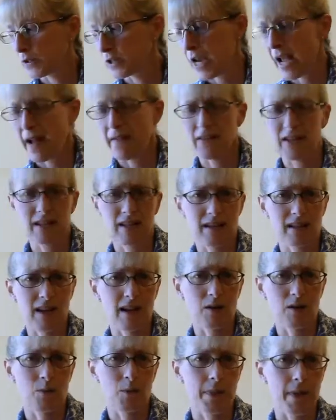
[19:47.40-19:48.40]
which I haven't
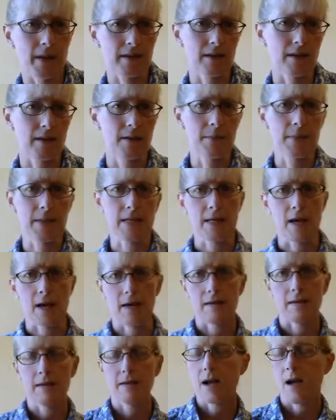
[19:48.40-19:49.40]
decided what that's going to be
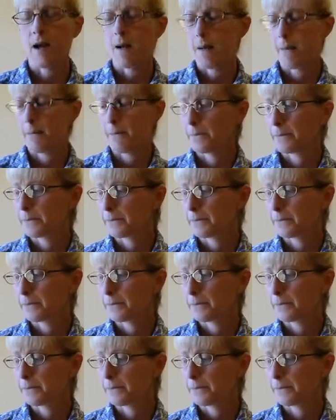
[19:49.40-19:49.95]
yet. I